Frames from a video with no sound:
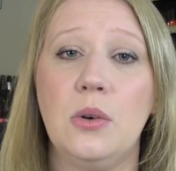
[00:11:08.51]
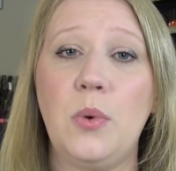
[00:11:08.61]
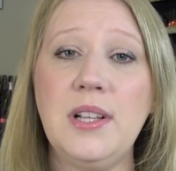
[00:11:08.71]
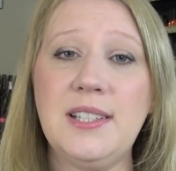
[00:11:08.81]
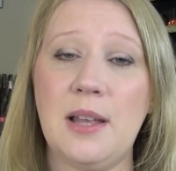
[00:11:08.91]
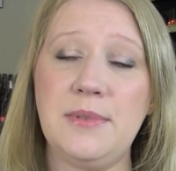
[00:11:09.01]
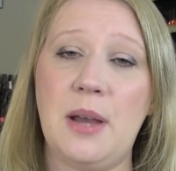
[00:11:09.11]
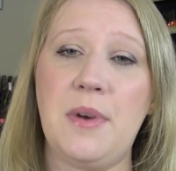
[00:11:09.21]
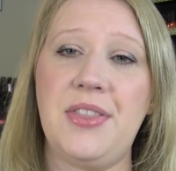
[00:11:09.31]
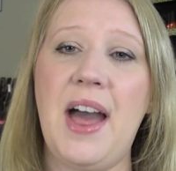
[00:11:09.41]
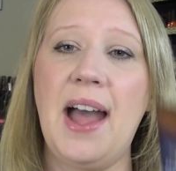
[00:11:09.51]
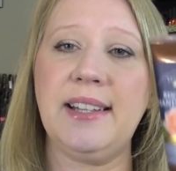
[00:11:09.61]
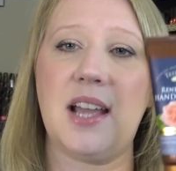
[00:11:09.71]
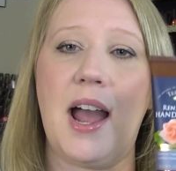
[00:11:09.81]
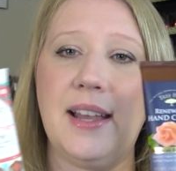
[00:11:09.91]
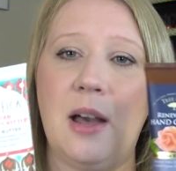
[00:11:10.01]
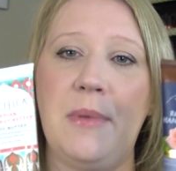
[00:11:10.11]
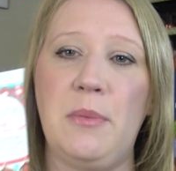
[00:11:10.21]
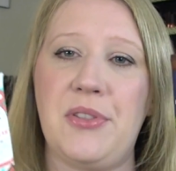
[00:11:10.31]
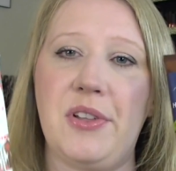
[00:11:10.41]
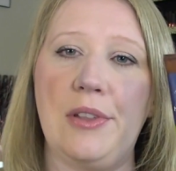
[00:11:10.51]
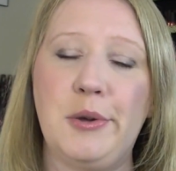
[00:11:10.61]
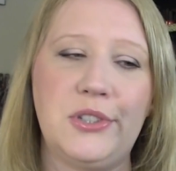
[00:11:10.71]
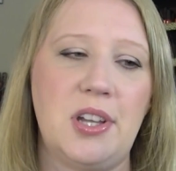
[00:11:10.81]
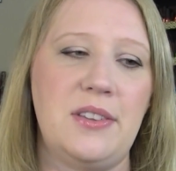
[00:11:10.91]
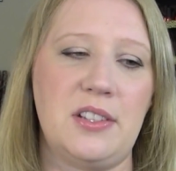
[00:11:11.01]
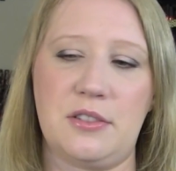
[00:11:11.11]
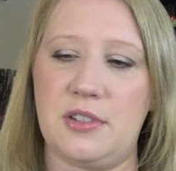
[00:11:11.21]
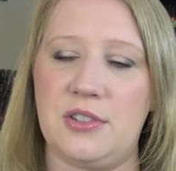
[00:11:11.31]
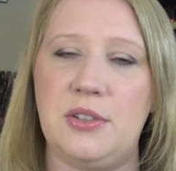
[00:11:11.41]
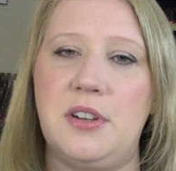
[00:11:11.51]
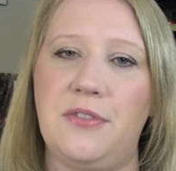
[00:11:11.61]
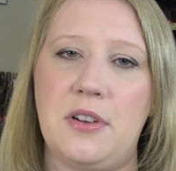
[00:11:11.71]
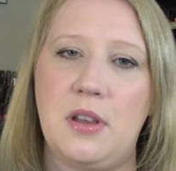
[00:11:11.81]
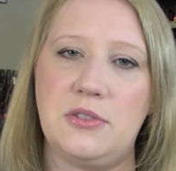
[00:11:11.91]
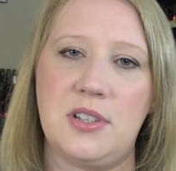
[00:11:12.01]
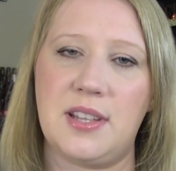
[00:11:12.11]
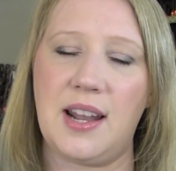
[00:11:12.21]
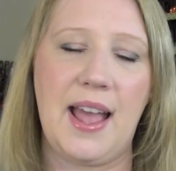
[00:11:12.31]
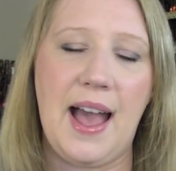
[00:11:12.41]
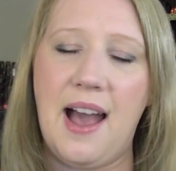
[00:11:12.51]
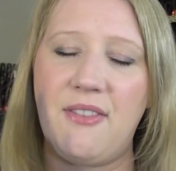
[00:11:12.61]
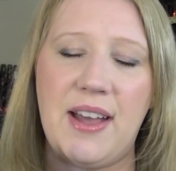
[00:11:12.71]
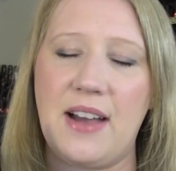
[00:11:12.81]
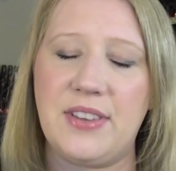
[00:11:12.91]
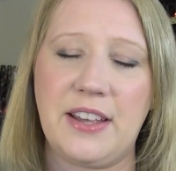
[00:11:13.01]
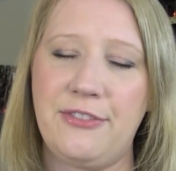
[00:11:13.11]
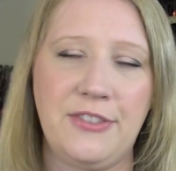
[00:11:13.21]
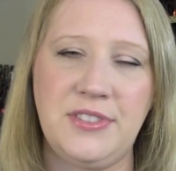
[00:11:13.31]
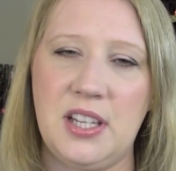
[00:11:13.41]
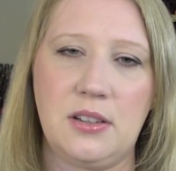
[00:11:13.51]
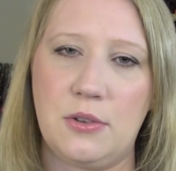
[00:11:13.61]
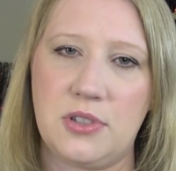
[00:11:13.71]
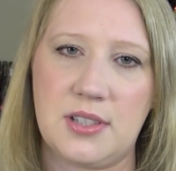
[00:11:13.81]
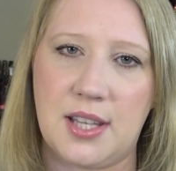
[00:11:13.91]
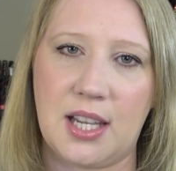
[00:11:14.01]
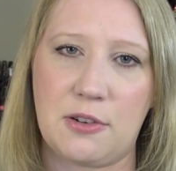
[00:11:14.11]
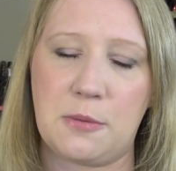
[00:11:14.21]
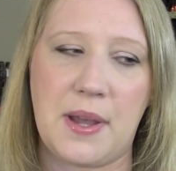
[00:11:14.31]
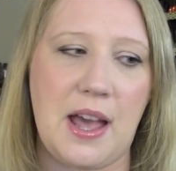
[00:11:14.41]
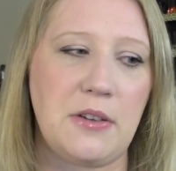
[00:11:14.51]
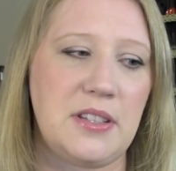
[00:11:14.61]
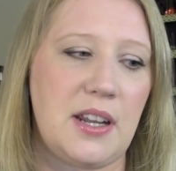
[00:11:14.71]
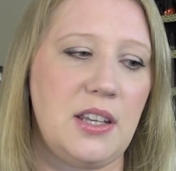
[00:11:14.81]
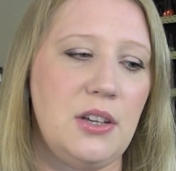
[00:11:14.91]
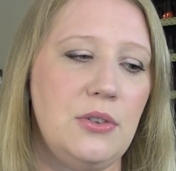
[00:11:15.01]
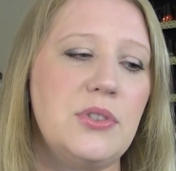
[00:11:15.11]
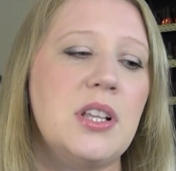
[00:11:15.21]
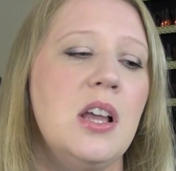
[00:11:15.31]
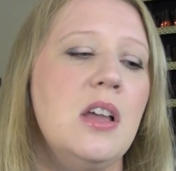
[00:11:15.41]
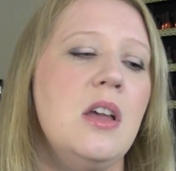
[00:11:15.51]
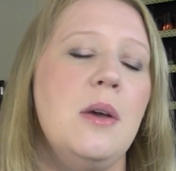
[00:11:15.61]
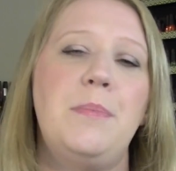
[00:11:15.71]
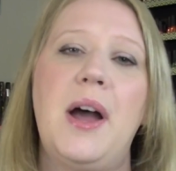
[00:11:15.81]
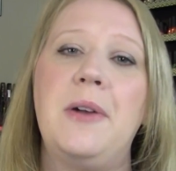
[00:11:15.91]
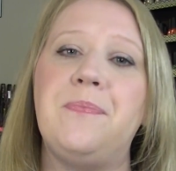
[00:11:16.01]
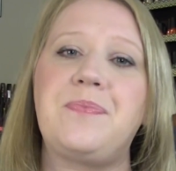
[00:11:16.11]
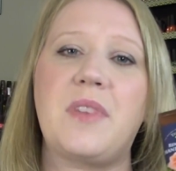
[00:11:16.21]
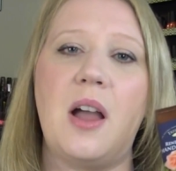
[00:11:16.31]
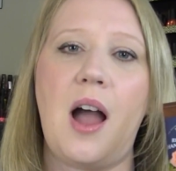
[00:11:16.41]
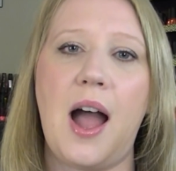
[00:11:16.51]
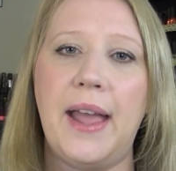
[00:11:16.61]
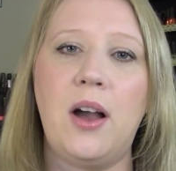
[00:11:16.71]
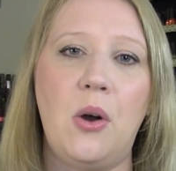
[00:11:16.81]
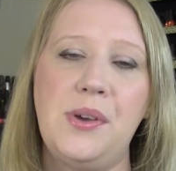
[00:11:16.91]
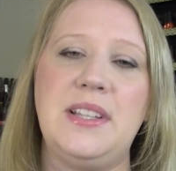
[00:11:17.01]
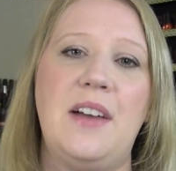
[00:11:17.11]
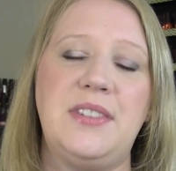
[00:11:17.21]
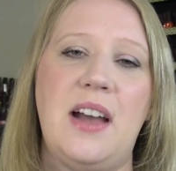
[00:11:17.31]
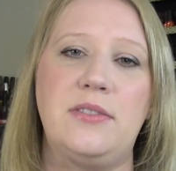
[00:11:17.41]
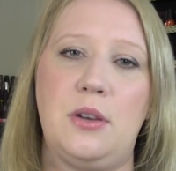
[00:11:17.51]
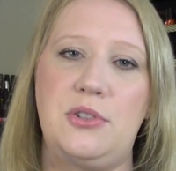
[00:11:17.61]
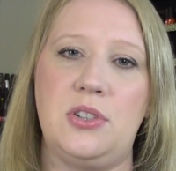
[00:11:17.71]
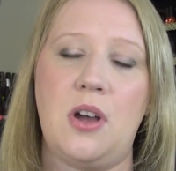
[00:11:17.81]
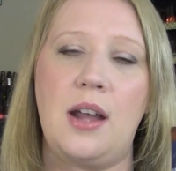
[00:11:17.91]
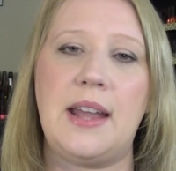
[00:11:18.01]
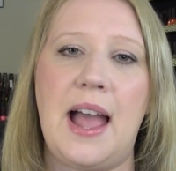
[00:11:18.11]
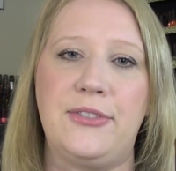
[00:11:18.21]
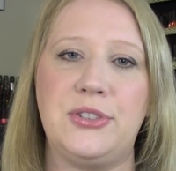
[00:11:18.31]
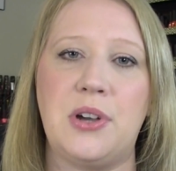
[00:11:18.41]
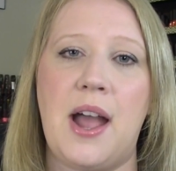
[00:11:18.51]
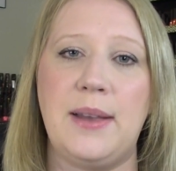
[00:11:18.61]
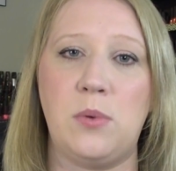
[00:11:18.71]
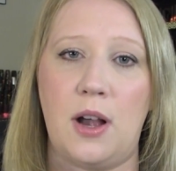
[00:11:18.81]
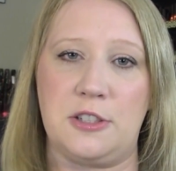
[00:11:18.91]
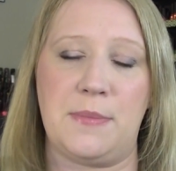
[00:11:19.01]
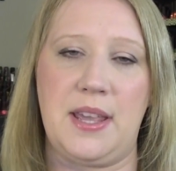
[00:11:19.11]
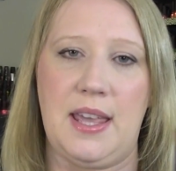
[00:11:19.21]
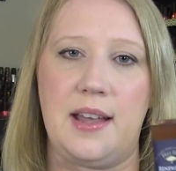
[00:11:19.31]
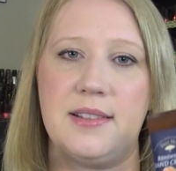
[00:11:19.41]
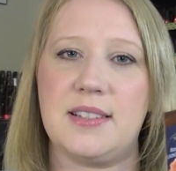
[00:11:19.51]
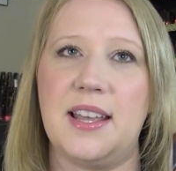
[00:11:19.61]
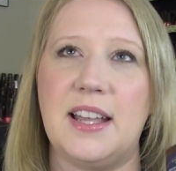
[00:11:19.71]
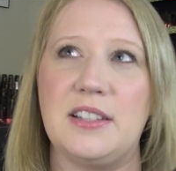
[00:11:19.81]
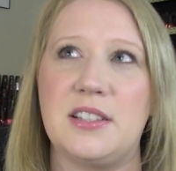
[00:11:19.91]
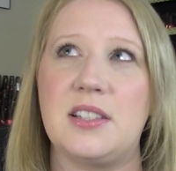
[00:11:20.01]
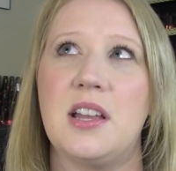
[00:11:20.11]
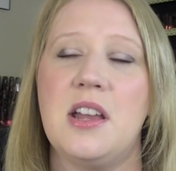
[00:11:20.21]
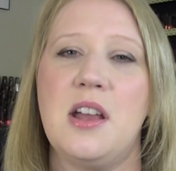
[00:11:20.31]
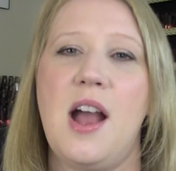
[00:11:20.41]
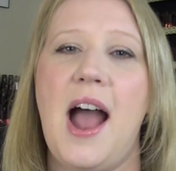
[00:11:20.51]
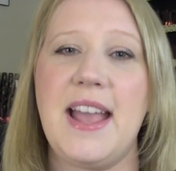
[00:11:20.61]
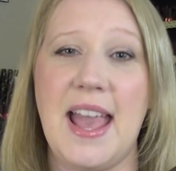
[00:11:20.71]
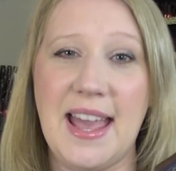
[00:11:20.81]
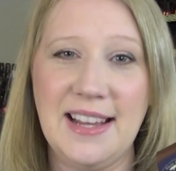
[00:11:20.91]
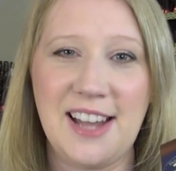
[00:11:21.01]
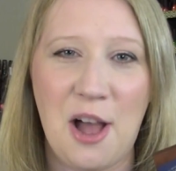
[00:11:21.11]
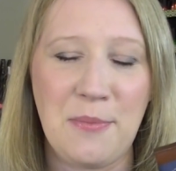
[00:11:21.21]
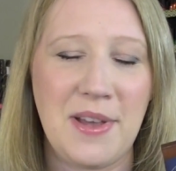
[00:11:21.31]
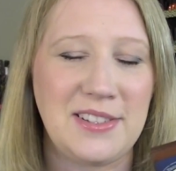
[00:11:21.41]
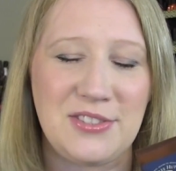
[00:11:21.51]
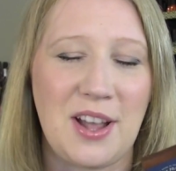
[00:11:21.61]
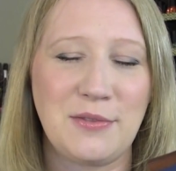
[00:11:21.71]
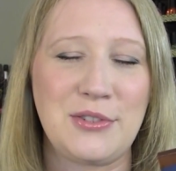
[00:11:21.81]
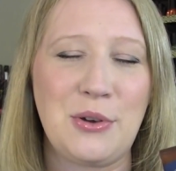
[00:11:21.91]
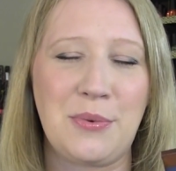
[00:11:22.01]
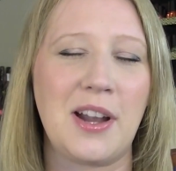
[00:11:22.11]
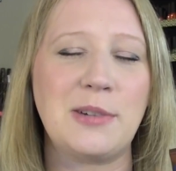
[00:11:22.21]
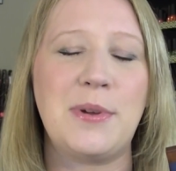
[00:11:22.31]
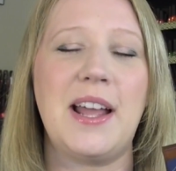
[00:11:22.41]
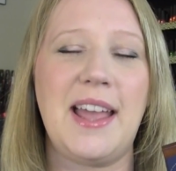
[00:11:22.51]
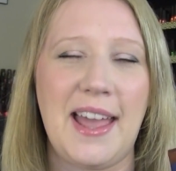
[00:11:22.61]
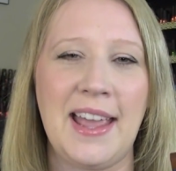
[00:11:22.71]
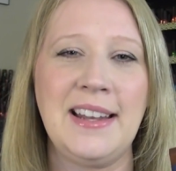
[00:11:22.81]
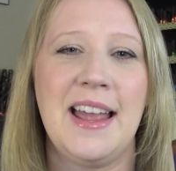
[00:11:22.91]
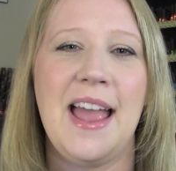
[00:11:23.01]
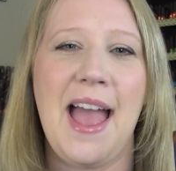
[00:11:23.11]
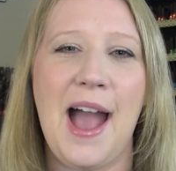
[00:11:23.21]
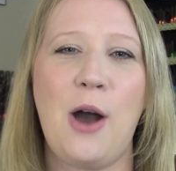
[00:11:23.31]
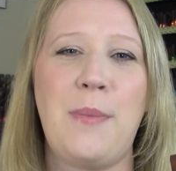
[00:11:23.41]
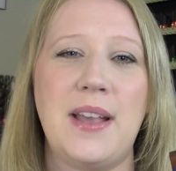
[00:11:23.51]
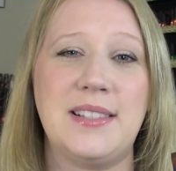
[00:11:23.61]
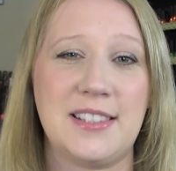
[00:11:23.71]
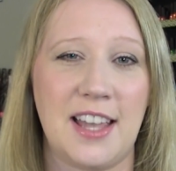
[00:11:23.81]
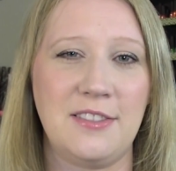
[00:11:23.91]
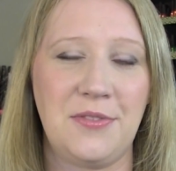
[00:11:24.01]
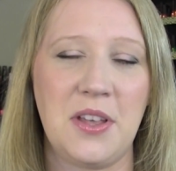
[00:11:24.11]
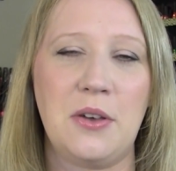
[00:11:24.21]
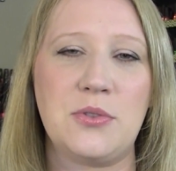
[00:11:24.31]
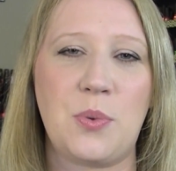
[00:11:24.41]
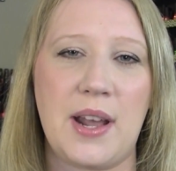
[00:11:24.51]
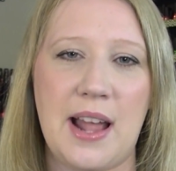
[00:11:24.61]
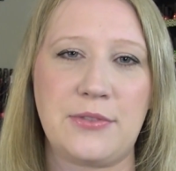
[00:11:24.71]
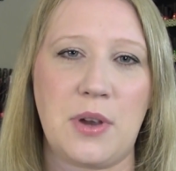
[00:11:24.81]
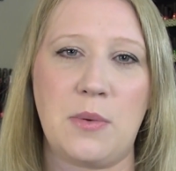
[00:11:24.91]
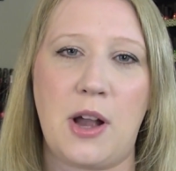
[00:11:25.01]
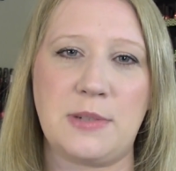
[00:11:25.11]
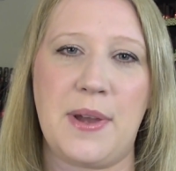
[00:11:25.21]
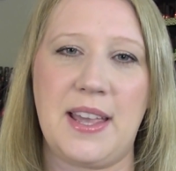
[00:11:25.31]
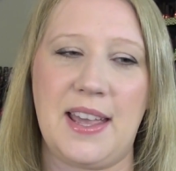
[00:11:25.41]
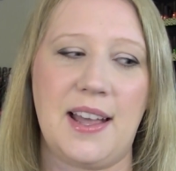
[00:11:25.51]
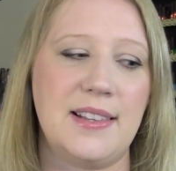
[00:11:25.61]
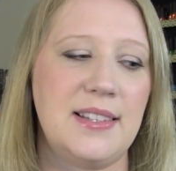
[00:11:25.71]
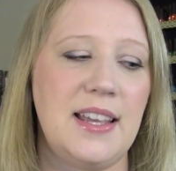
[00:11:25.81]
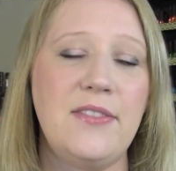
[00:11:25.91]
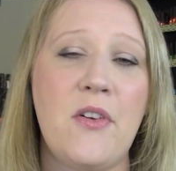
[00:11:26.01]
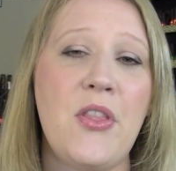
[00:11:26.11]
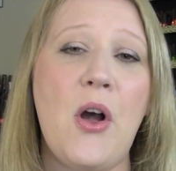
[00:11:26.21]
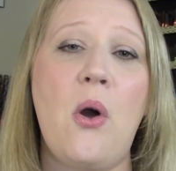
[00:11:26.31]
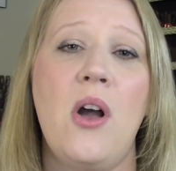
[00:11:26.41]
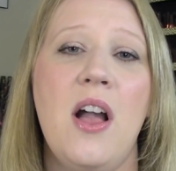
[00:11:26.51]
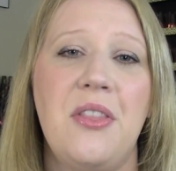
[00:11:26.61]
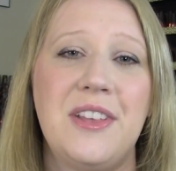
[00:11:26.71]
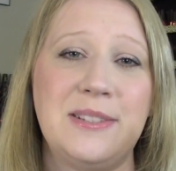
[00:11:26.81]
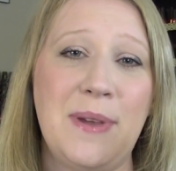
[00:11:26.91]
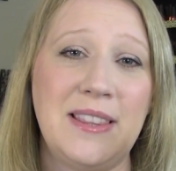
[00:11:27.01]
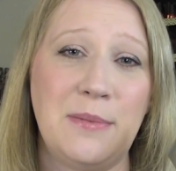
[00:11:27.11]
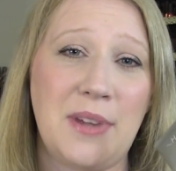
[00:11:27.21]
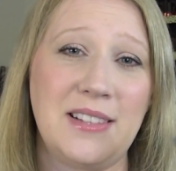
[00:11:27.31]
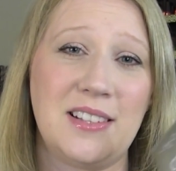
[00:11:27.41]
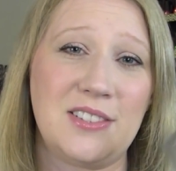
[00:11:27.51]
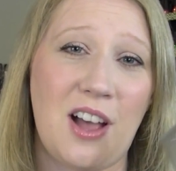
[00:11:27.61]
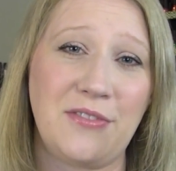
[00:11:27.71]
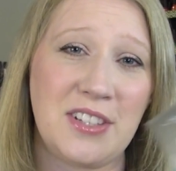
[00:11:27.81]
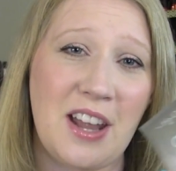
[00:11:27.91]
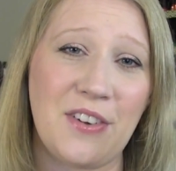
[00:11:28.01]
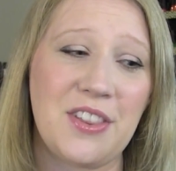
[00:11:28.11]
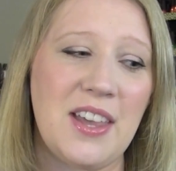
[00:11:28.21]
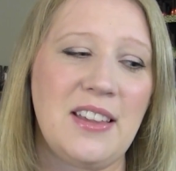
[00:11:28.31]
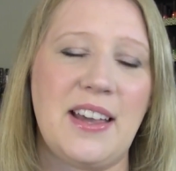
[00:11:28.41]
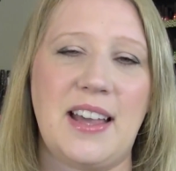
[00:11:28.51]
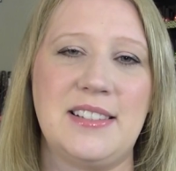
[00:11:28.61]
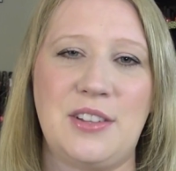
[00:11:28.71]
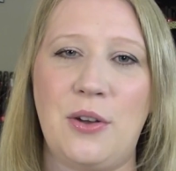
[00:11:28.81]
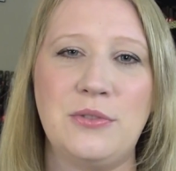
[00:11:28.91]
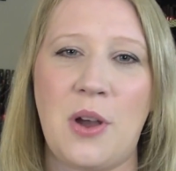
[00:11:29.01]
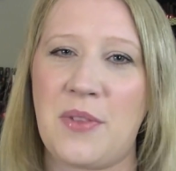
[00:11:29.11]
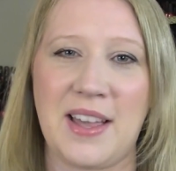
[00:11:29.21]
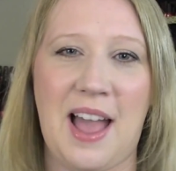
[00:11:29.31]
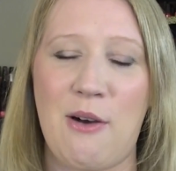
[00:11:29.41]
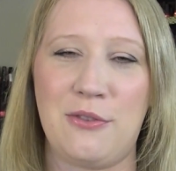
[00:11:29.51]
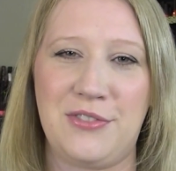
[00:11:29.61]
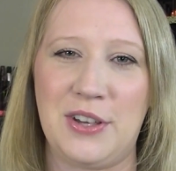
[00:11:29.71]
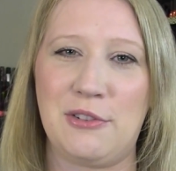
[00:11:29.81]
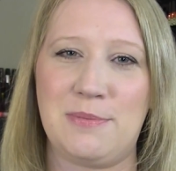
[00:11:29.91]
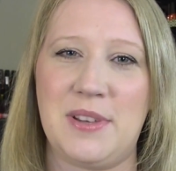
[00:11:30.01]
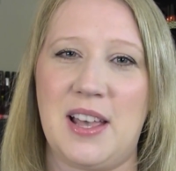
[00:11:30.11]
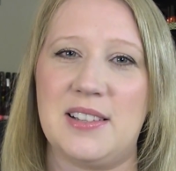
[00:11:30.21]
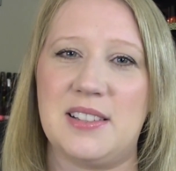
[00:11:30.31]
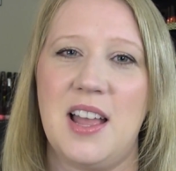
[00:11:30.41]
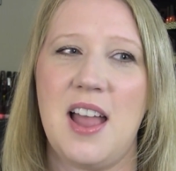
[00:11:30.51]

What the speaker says: Once I'm done with that, I come in with a lotion. These are just 2 different lotions that I have. I have like 15 lotions laying around my house that I use, but I always have to have lotion on after I wash my hands. Like I hate how, it sounds so weird, but I hate how my skin feels right after I wash my hands. Even though this made them nice and soft and everything, like I still don't like how it feels because